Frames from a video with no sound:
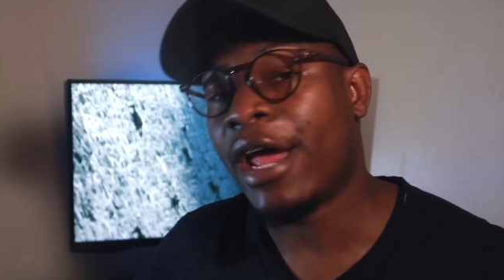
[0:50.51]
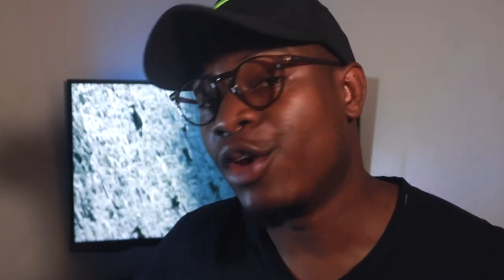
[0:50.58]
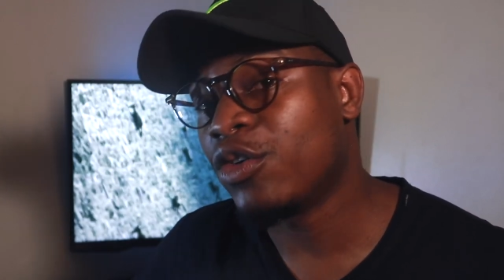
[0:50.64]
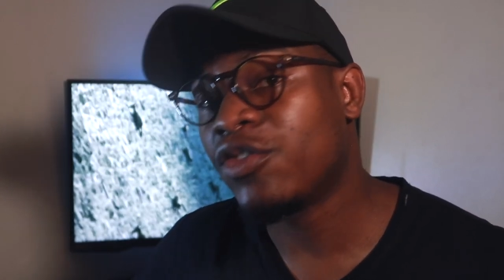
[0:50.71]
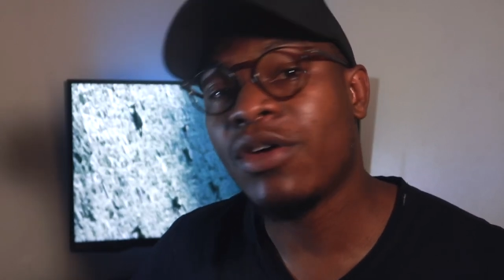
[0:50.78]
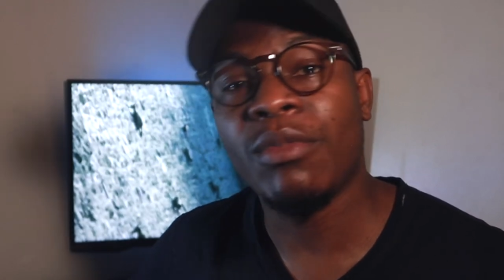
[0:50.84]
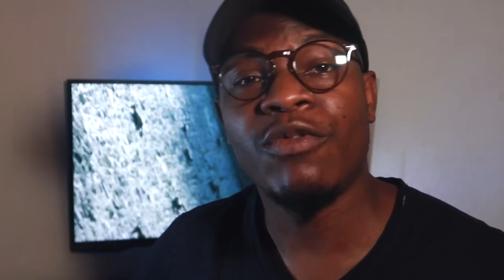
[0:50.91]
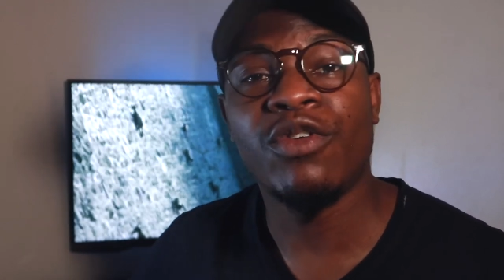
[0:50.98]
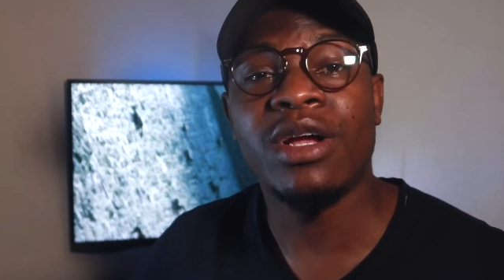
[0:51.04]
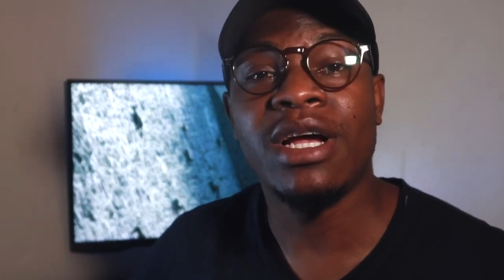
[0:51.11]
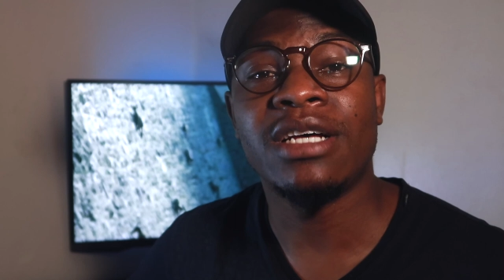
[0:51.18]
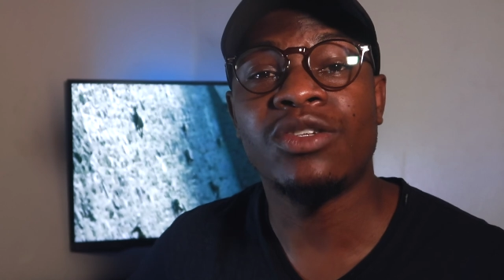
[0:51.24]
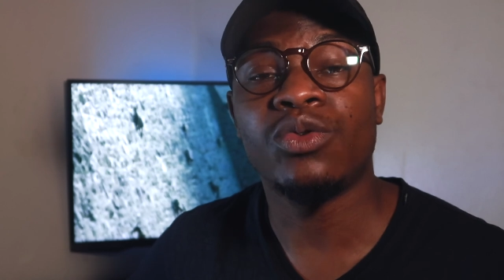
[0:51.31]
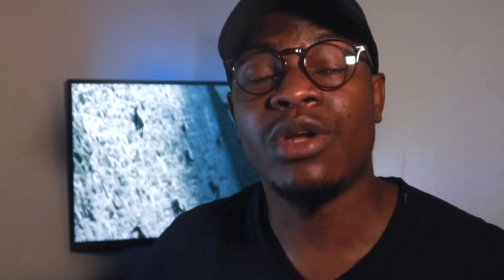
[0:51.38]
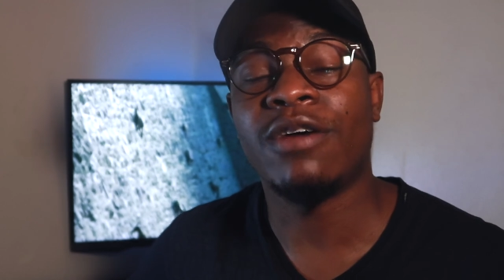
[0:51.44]
I know some of
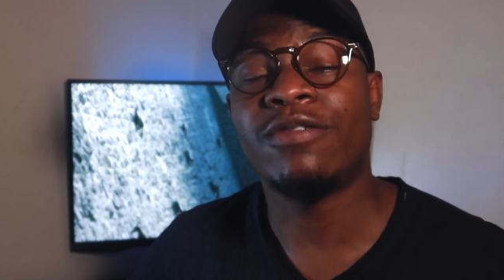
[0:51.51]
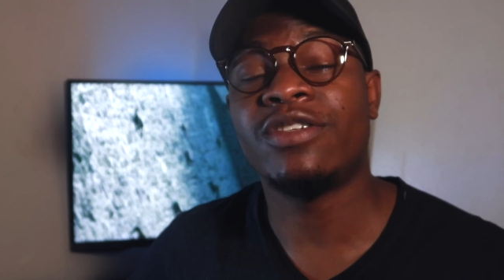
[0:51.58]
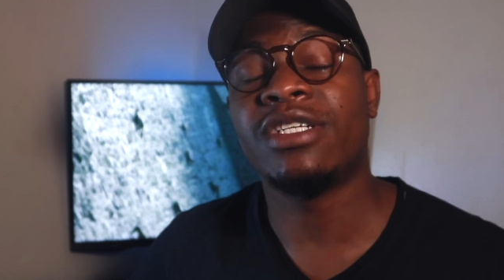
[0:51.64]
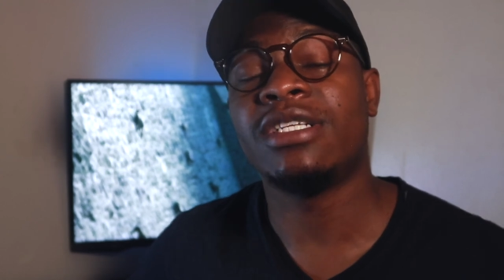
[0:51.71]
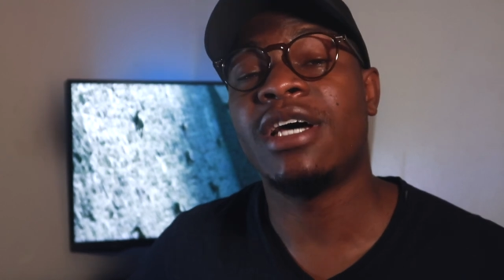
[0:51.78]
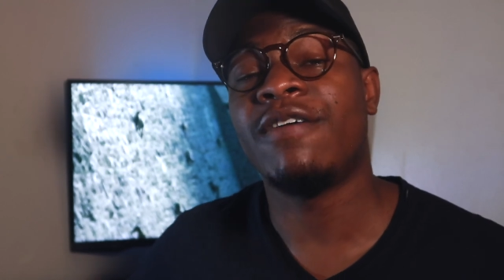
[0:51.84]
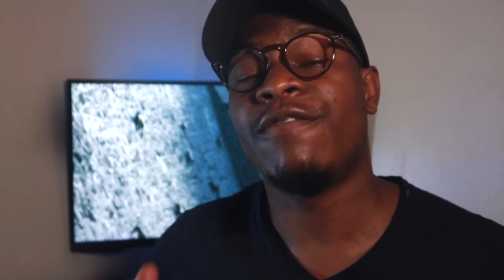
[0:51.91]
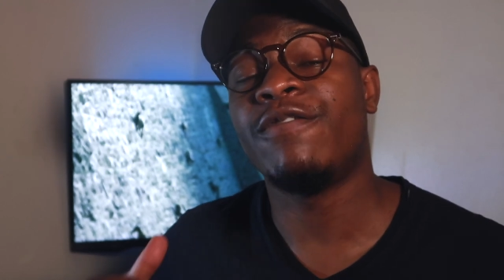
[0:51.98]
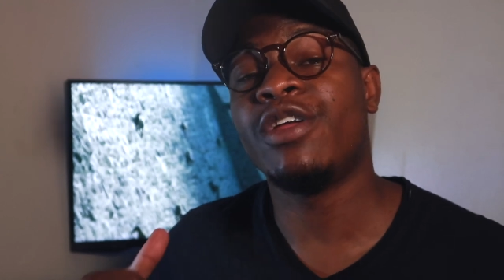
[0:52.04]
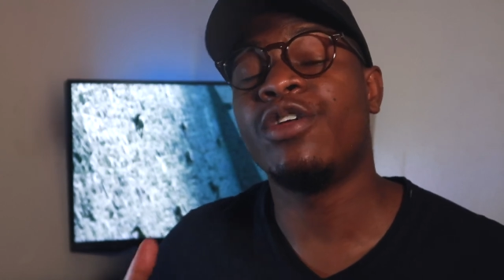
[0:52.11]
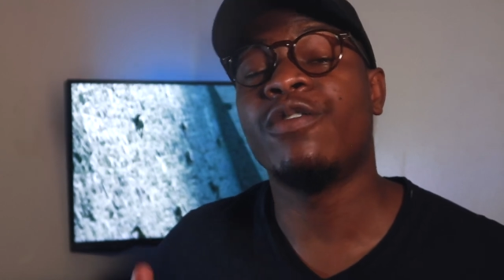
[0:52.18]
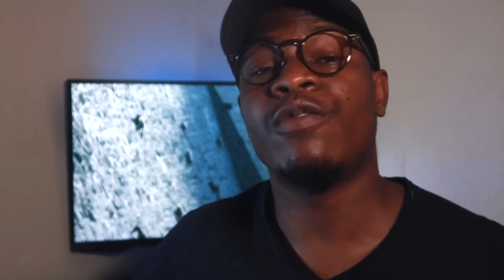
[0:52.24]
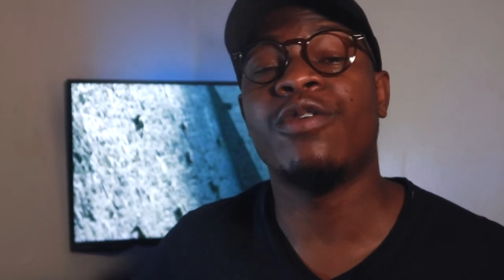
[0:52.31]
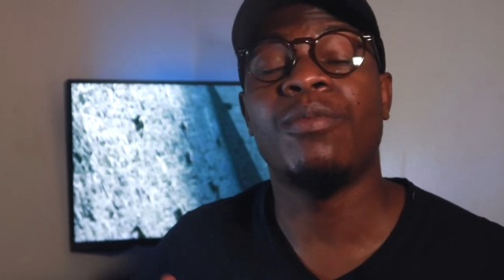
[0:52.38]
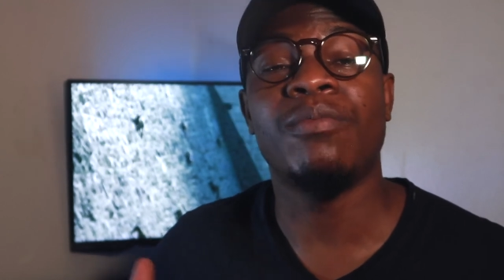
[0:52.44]
you guys could have seen that
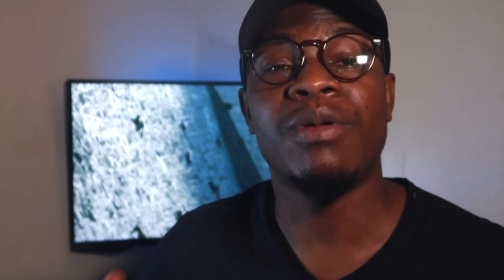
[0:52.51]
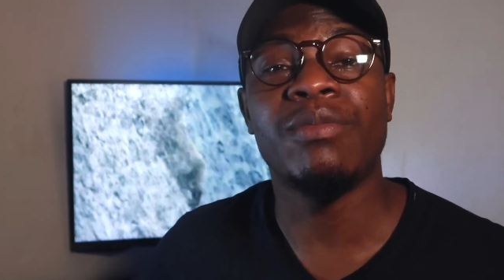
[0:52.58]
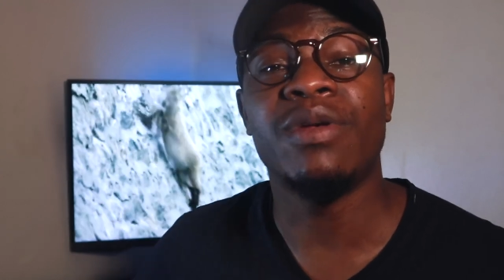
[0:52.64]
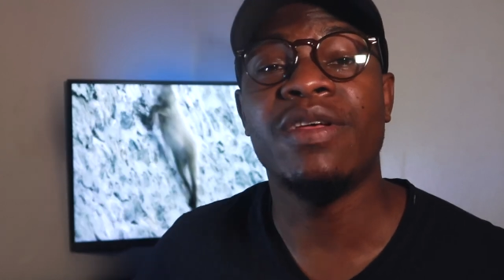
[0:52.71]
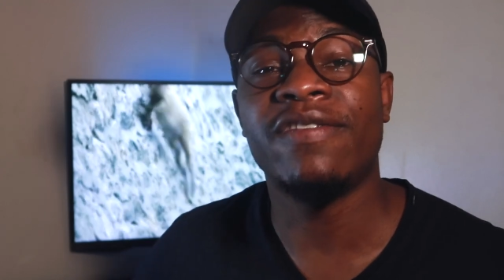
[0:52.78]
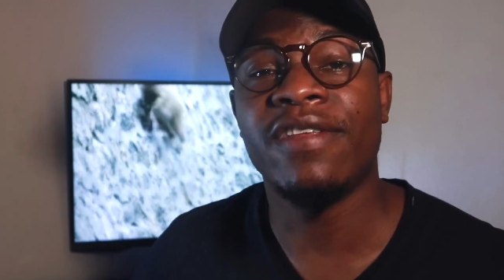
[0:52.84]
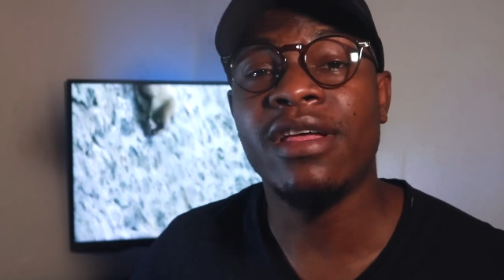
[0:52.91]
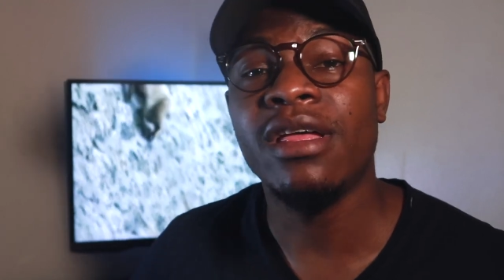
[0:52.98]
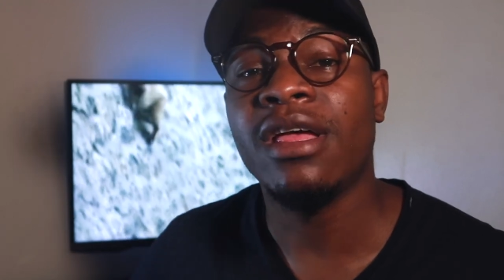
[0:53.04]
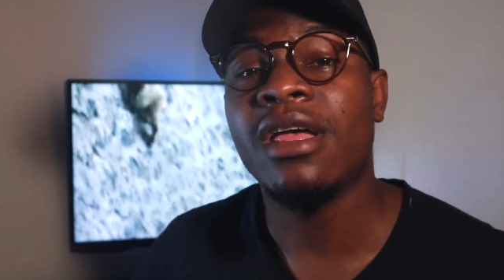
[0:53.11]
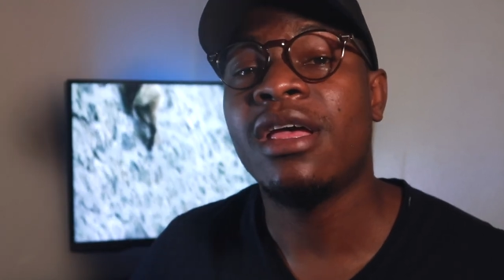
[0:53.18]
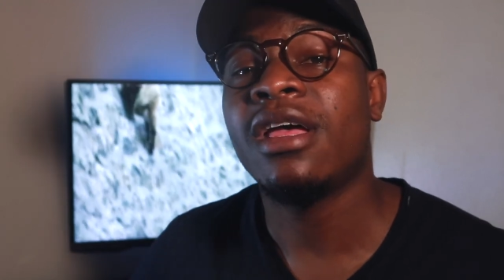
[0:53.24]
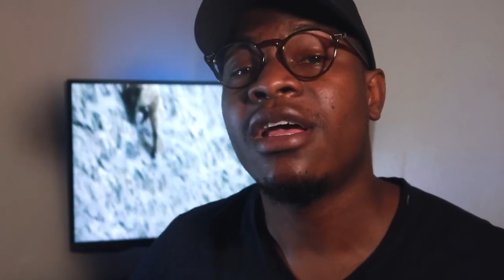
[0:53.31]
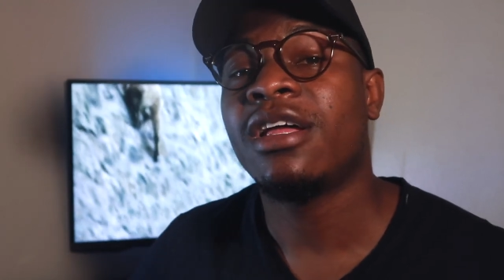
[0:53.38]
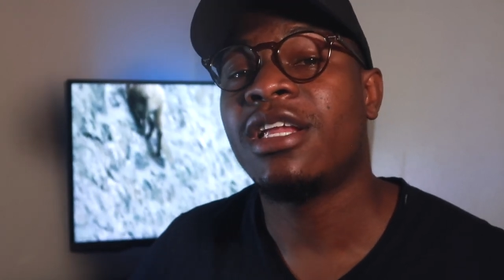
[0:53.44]
video from BBC